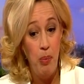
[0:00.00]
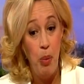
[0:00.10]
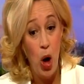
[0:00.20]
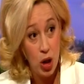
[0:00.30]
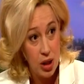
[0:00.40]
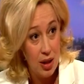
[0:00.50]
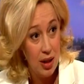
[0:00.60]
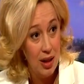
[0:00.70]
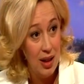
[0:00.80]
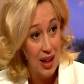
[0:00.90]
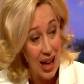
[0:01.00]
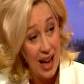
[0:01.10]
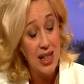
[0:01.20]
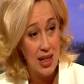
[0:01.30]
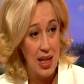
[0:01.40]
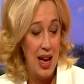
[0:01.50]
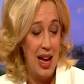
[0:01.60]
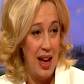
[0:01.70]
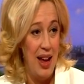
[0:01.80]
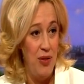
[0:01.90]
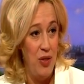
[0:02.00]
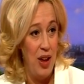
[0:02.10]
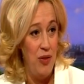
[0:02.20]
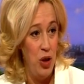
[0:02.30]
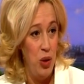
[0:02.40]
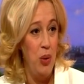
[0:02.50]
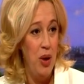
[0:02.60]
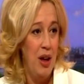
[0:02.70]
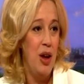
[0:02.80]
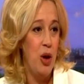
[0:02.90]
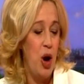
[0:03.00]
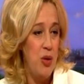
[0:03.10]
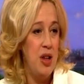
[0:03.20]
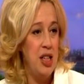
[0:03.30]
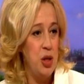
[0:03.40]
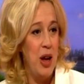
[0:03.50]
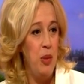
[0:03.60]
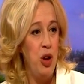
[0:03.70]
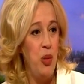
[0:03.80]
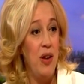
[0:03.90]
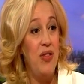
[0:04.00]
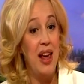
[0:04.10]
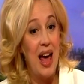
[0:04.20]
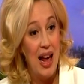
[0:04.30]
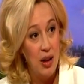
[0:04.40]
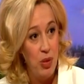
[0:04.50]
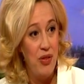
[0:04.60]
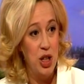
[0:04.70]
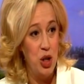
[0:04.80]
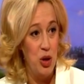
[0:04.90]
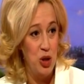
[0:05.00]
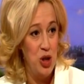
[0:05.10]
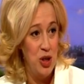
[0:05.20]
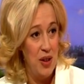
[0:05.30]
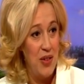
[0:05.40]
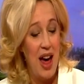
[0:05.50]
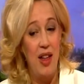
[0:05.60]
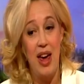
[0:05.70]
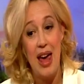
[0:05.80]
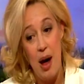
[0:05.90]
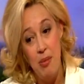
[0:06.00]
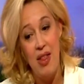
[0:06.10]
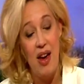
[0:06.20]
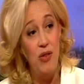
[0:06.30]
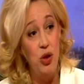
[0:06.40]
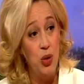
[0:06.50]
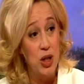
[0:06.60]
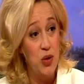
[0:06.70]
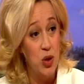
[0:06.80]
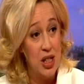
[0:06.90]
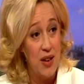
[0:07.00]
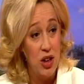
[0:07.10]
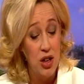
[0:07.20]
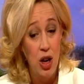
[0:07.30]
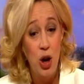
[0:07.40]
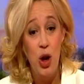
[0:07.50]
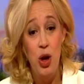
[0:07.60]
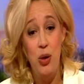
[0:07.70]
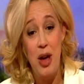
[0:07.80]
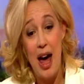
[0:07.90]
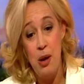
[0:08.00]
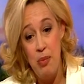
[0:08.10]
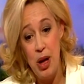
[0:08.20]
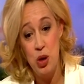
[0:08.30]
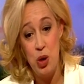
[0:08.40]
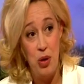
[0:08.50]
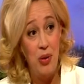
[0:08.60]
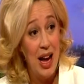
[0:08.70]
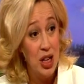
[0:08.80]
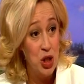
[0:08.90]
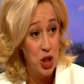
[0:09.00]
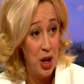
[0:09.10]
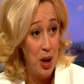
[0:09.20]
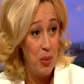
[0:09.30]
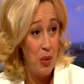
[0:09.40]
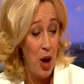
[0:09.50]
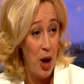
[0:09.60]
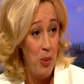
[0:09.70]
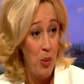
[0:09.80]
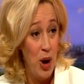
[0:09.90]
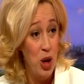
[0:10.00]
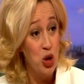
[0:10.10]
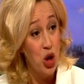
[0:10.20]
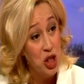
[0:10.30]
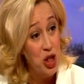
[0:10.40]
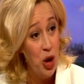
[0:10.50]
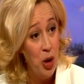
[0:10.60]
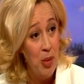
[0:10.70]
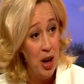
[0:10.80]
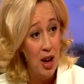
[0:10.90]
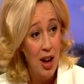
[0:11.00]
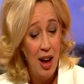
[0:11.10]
but yes, if you go with an independent midwife, they can provide you continuity of care. They can be there for you 24/7. You can build up a relationship where you trust them. And,